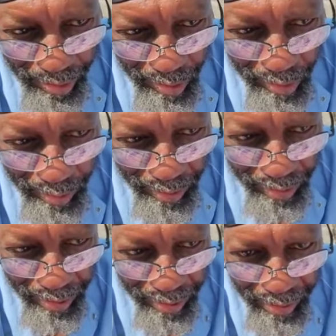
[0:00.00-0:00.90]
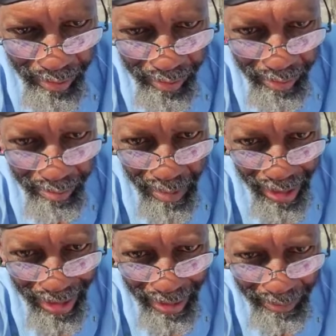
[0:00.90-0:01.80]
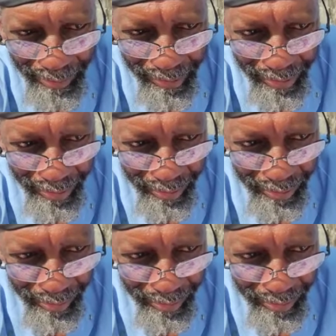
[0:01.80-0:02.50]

through my limbs.